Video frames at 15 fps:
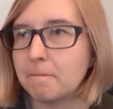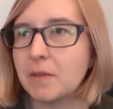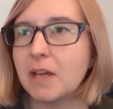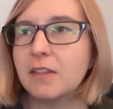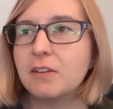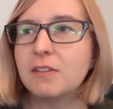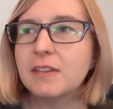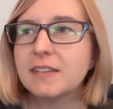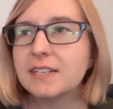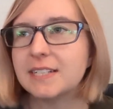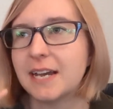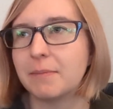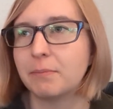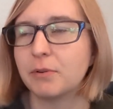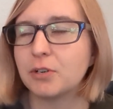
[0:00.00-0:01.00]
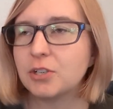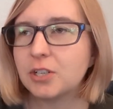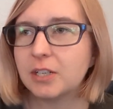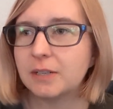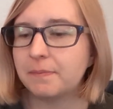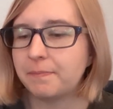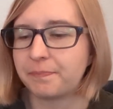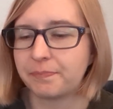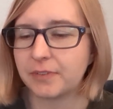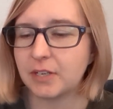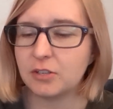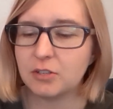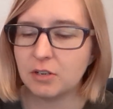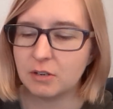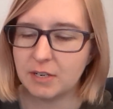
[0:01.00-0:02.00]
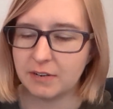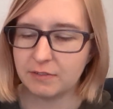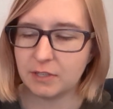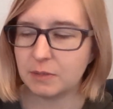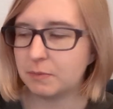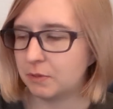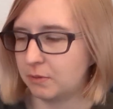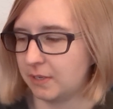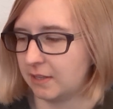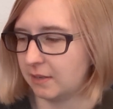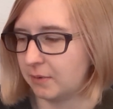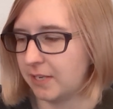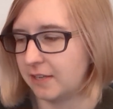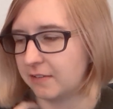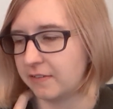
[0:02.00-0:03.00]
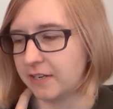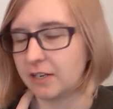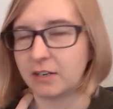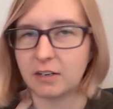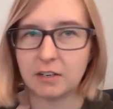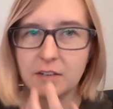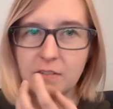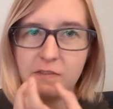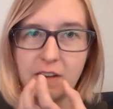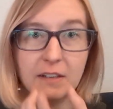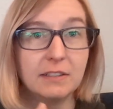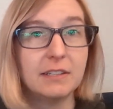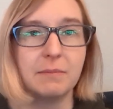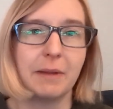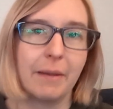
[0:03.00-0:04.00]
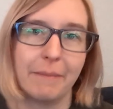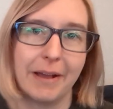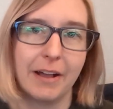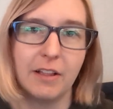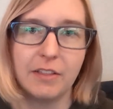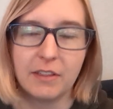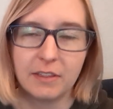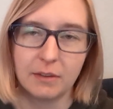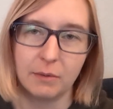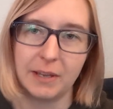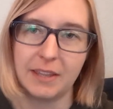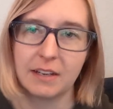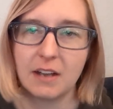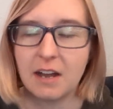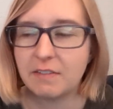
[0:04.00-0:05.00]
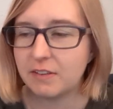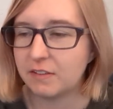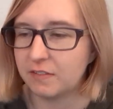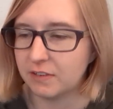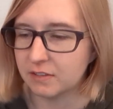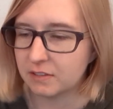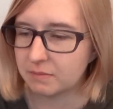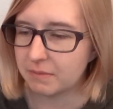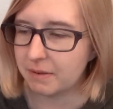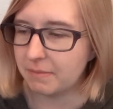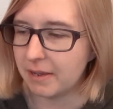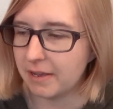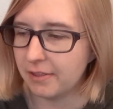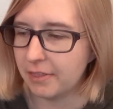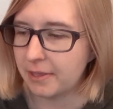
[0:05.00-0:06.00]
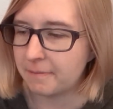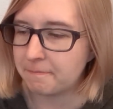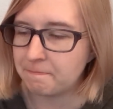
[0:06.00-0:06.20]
other than the temperature, there's no difference between the way the vinegar felt in my mouth and the way the coffee feels in my mouth.